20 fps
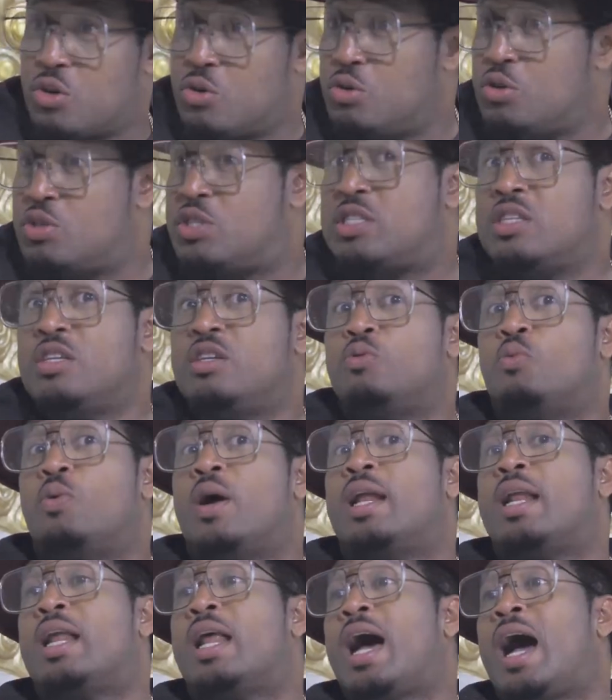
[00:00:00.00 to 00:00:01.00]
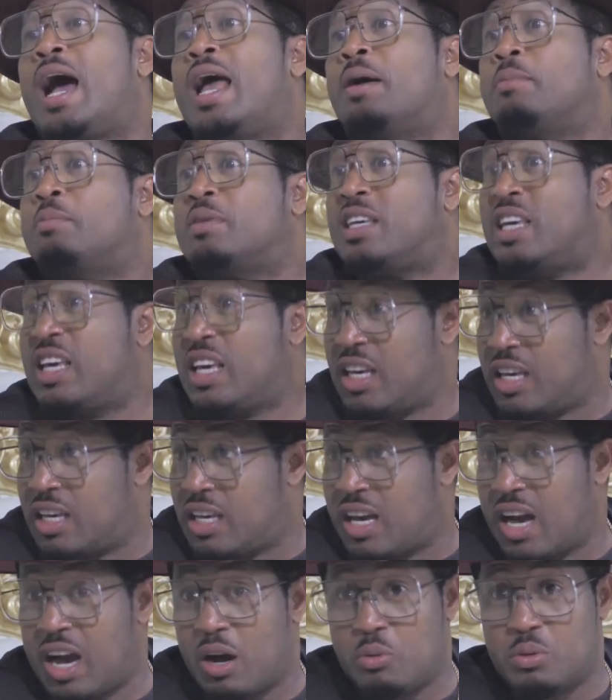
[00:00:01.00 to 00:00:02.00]
So you see, when I am
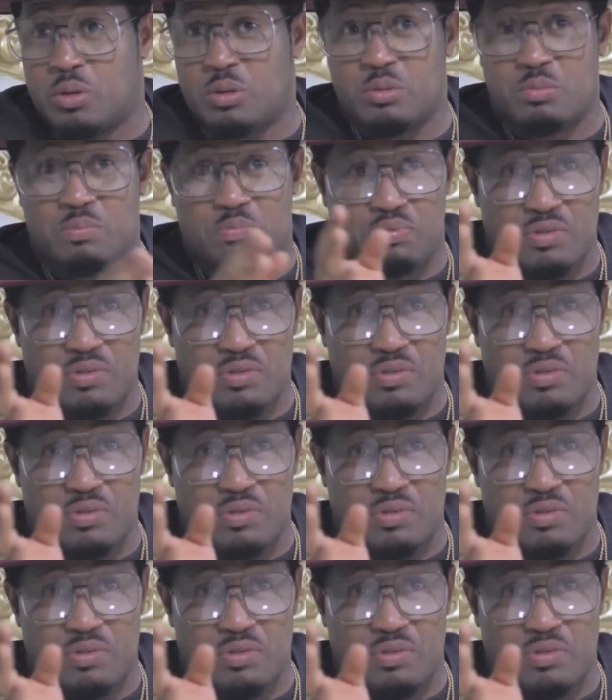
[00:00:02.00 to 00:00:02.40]
king, I will